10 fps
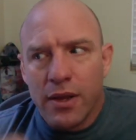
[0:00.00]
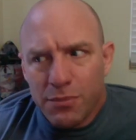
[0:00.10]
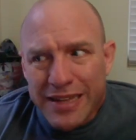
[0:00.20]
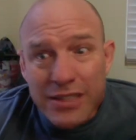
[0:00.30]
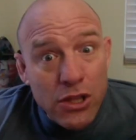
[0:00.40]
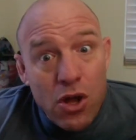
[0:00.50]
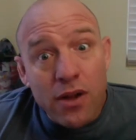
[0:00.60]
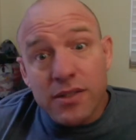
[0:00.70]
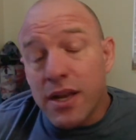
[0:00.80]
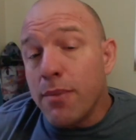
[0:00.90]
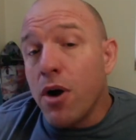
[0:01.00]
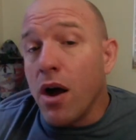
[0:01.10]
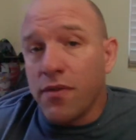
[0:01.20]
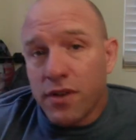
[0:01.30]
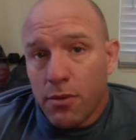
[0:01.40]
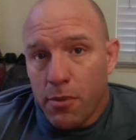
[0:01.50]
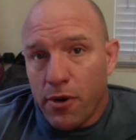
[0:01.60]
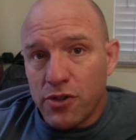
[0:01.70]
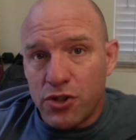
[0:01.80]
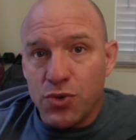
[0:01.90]
But that's a long time off, coming up
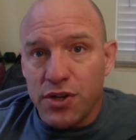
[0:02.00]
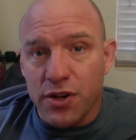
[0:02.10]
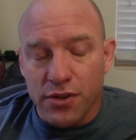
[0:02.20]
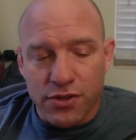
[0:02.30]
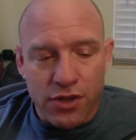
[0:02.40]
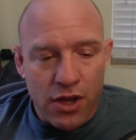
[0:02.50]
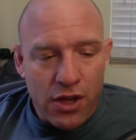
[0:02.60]
on 2 years.